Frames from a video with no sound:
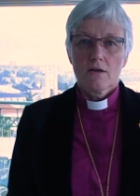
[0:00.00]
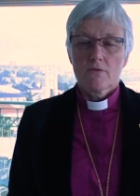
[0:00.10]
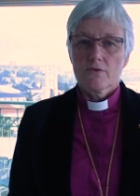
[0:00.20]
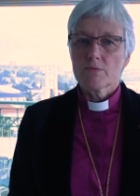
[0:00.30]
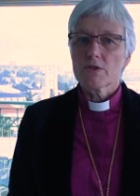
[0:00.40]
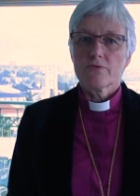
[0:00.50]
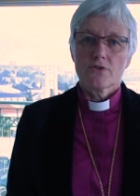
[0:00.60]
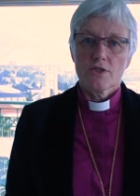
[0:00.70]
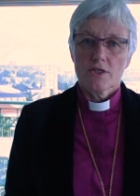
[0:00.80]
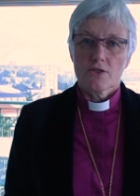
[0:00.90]
from different
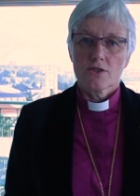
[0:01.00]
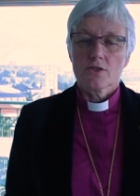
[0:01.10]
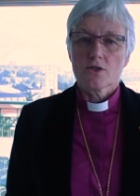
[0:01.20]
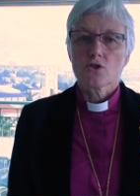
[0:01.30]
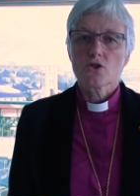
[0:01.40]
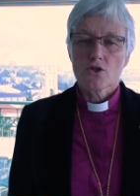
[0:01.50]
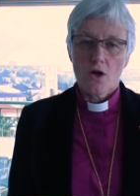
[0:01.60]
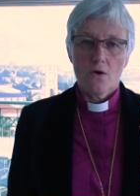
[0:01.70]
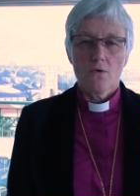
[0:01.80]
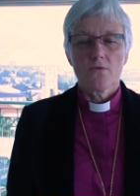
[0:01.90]
religions
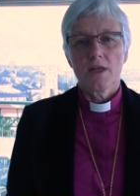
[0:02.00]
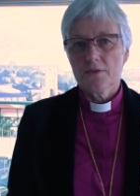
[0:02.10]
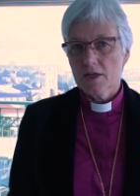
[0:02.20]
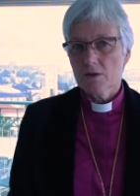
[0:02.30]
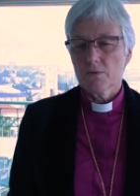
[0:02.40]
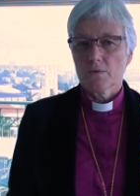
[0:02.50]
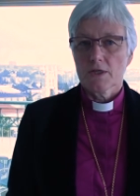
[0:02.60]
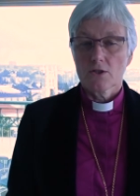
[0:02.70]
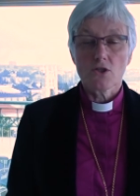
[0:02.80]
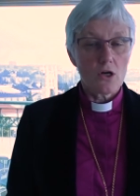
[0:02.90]
show that they
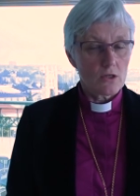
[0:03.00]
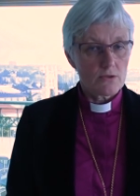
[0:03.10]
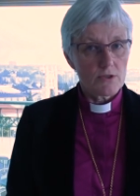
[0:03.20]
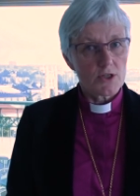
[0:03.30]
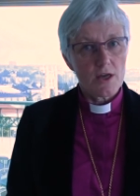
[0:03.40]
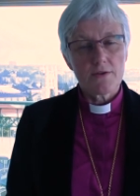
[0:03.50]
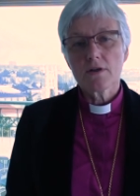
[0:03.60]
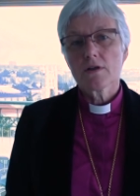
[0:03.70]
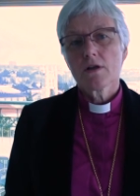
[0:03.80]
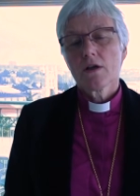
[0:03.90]
can talk to each other,
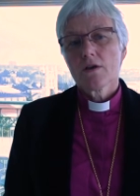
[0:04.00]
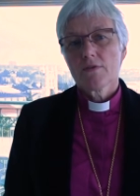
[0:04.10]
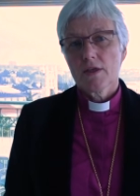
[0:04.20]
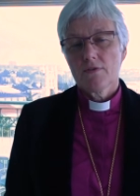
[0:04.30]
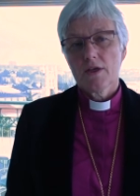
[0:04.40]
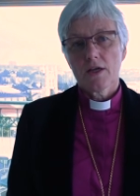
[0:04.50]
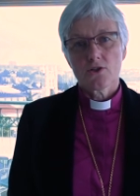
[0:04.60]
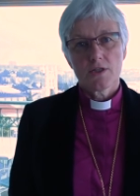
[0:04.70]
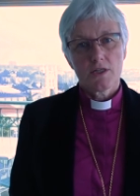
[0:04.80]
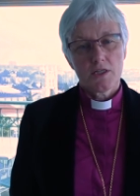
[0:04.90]
that they
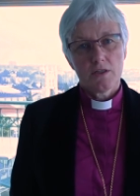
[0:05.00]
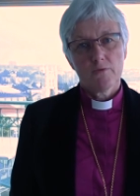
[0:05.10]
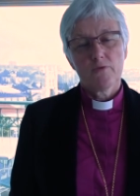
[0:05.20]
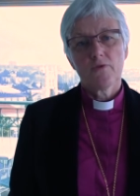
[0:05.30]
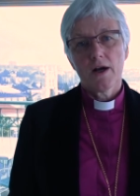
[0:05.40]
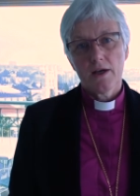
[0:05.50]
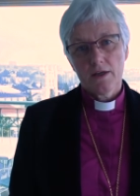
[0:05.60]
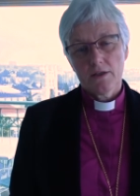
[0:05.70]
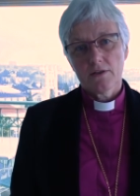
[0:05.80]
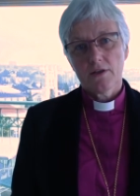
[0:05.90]
actually can
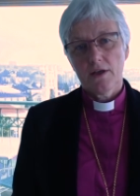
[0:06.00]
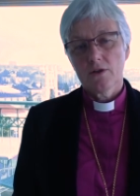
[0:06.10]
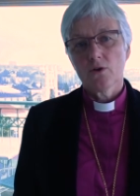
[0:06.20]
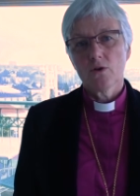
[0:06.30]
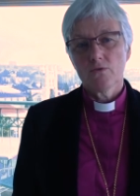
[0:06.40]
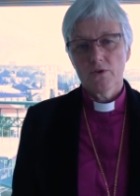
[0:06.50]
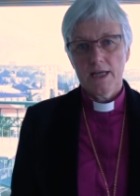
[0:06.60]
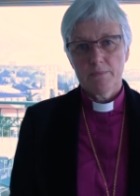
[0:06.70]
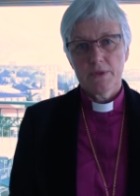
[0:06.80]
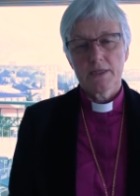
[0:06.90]
find an
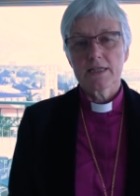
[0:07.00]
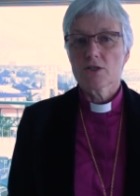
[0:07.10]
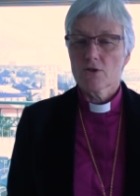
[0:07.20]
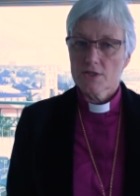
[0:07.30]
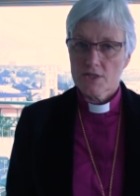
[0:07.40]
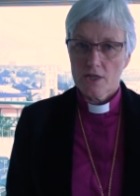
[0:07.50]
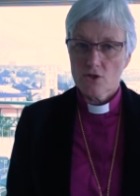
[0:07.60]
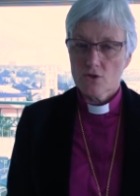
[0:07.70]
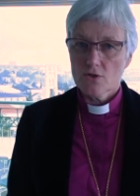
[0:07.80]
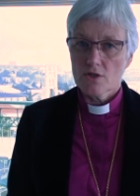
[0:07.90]
overlapping
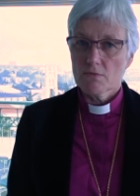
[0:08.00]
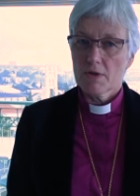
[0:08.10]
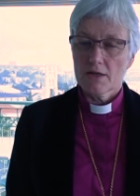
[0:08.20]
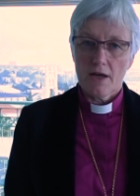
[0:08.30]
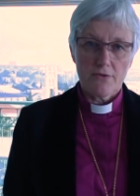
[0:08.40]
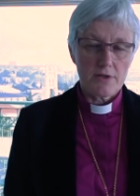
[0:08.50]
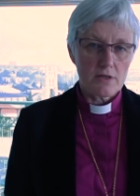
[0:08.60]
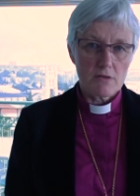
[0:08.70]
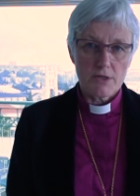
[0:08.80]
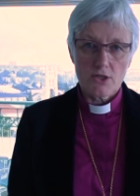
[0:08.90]
consensus in many
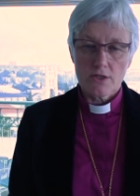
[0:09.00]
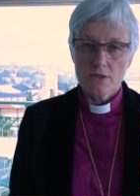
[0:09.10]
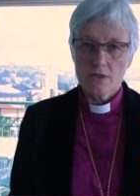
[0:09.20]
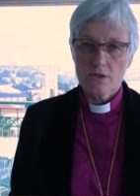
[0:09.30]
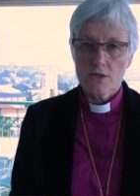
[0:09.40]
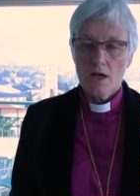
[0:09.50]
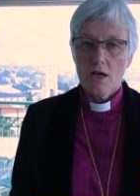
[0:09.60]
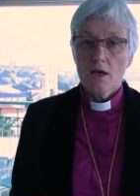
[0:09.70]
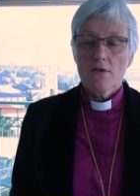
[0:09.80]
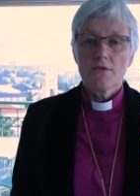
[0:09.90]
ethical questions,
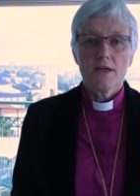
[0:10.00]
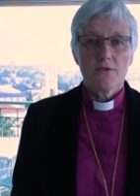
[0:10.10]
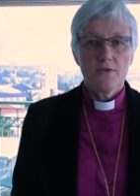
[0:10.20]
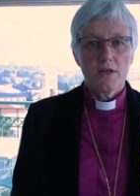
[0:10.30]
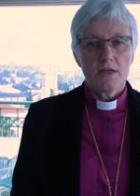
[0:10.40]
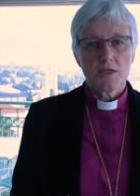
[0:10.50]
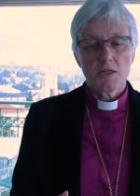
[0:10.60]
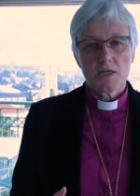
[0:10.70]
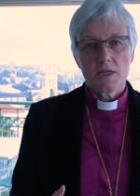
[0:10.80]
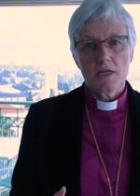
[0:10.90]
that they
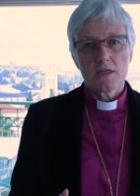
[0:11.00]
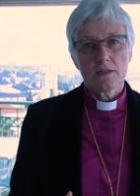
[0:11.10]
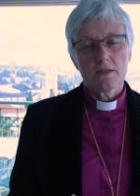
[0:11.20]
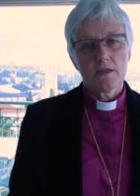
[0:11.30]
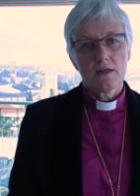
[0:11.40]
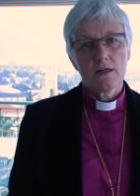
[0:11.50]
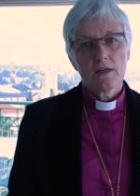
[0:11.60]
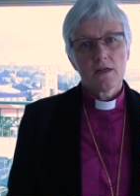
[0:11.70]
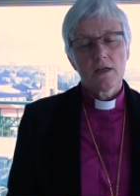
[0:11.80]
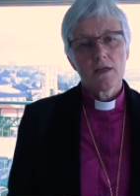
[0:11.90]
can
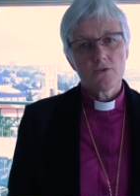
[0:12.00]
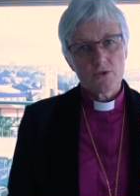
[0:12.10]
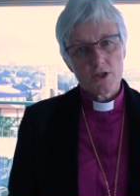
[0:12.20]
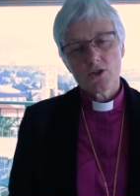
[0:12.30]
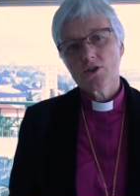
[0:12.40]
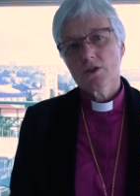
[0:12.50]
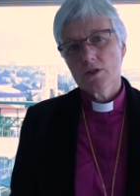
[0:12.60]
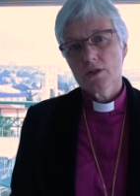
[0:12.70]
enrich